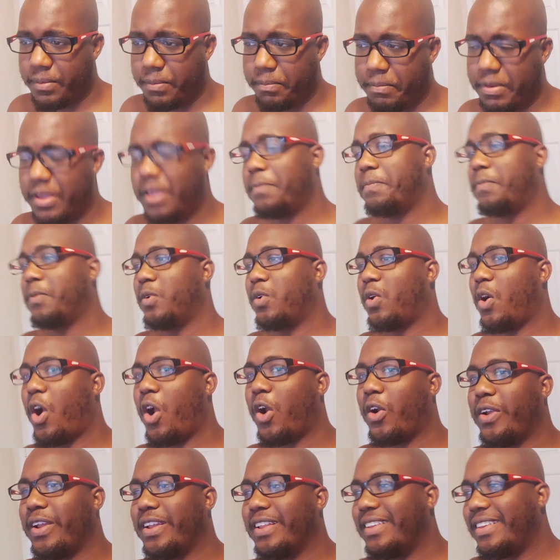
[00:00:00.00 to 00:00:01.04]
People
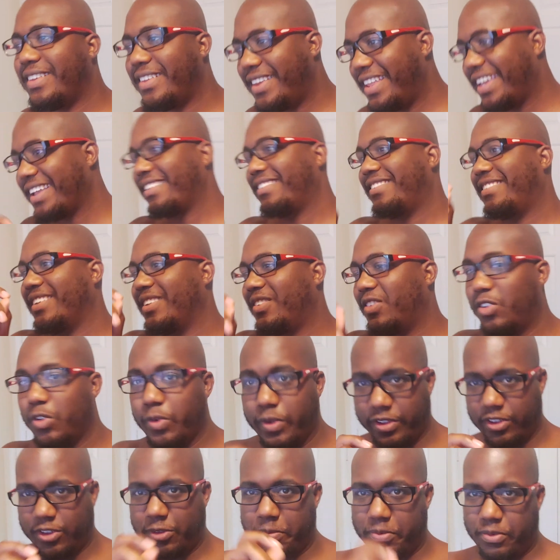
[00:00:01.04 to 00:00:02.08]
are addicted to
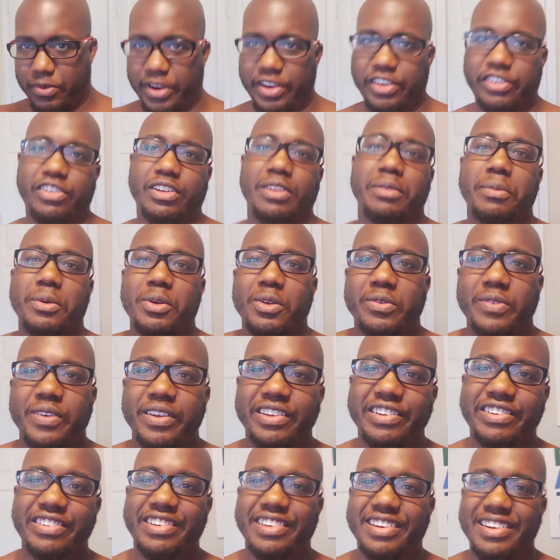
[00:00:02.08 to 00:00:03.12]
inspiration and
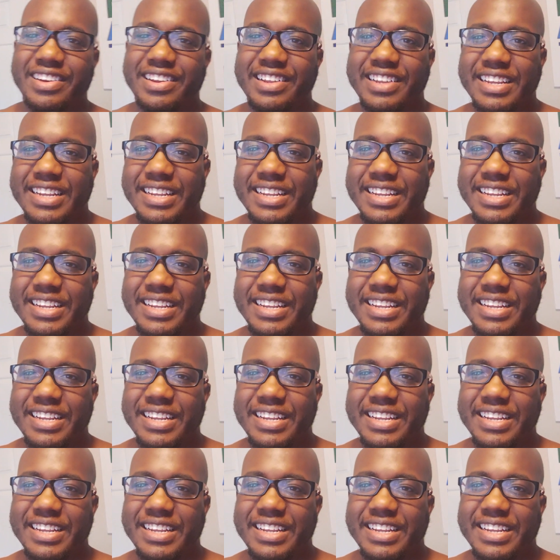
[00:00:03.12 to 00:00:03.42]
motivation.